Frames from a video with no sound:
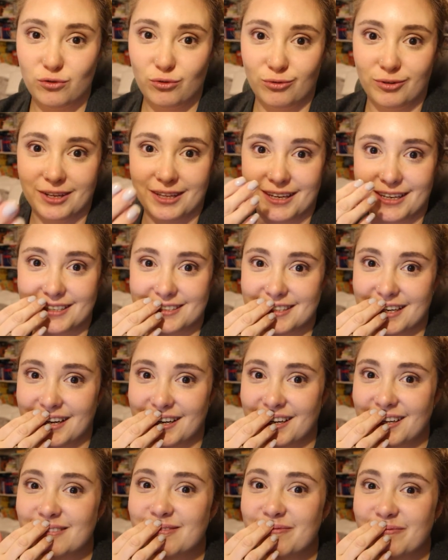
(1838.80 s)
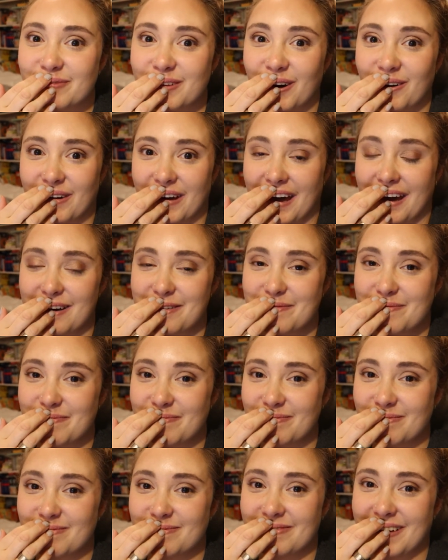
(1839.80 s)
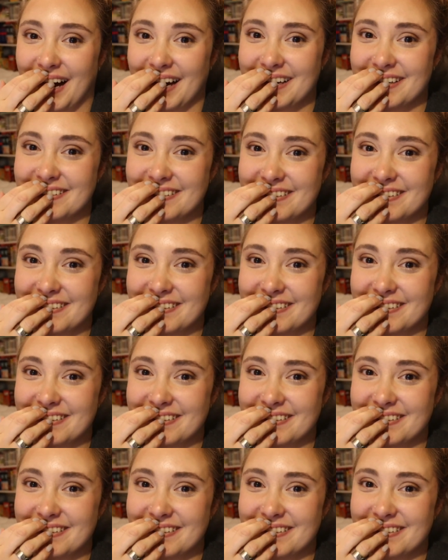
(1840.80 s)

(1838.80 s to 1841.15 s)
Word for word: Really exciting. Okay, bye.